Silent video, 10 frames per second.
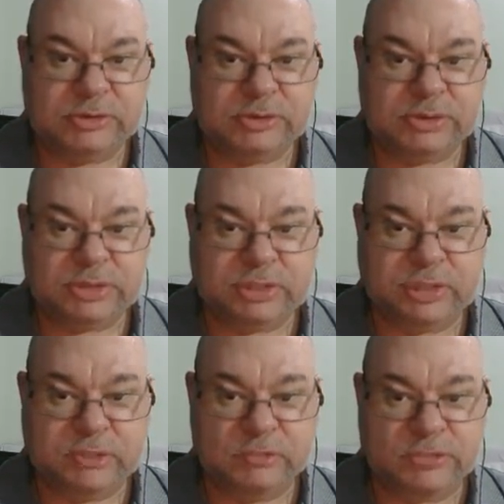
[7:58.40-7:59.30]
So
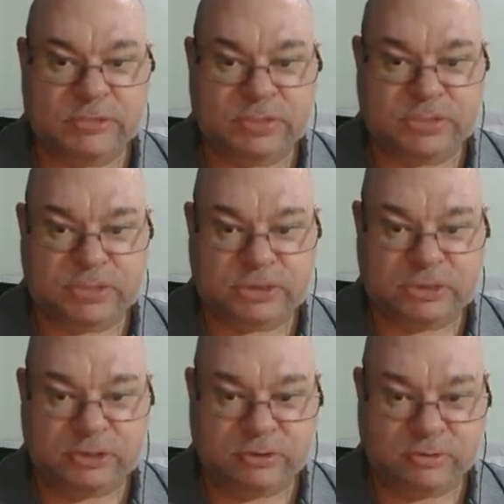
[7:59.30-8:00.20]
that was
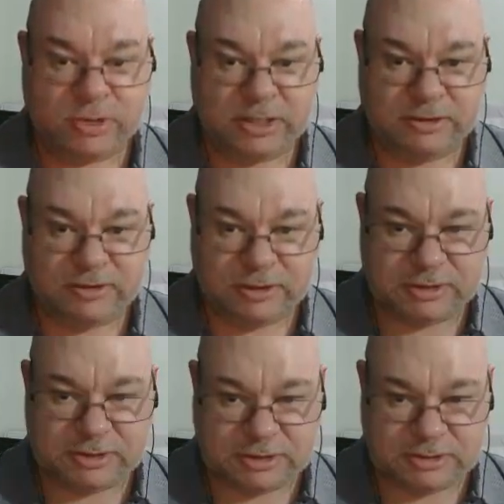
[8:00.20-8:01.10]
3 there, so